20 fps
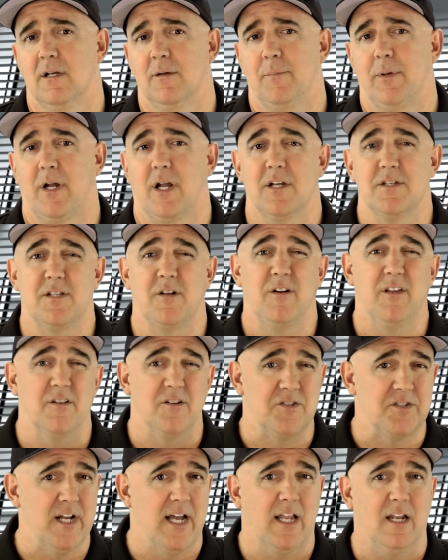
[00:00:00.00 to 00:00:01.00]
because they're either
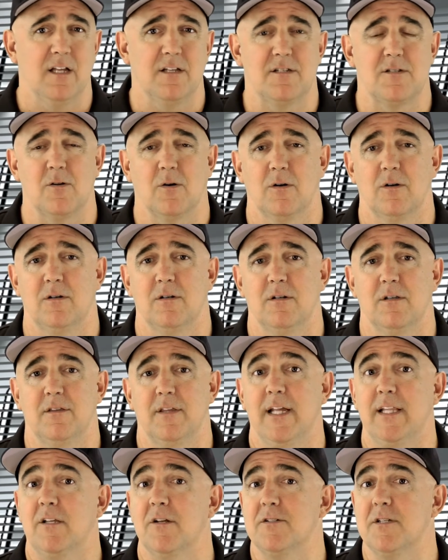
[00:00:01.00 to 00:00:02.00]
jealous or
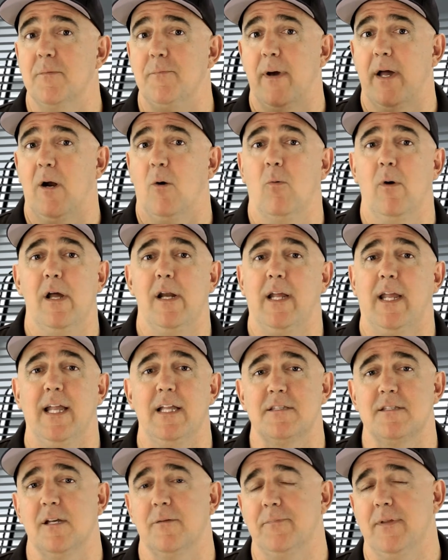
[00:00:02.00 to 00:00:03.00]
think there's a better way to
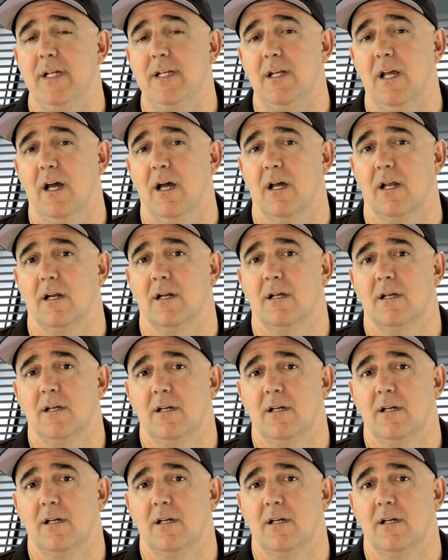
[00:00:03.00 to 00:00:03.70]
get something done.